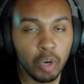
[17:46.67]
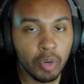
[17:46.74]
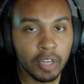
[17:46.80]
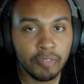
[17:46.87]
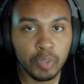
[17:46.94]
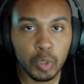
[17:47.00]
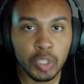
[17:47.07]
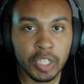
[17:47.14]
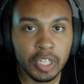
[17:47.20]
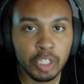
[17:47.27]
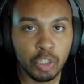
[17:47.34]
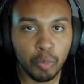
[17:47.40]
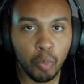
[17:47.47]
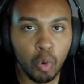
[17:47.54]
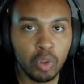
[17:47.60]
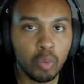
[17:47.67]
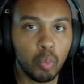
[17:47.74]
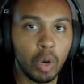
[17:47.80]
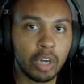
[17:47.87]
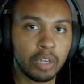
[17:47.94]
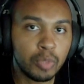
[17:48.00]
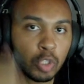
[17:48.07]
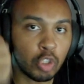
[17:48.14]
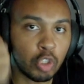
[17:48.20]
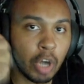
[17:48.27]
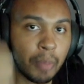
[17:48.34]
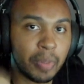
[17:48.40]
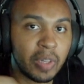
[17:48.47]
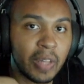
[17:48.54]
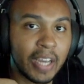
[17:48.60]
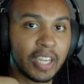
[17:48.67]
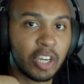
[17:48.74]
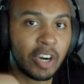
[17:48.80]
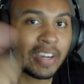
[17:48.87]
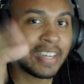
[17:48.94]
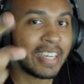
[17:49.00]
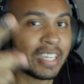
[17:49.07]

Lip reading: If you did, you're more than welcome to drop a like on it.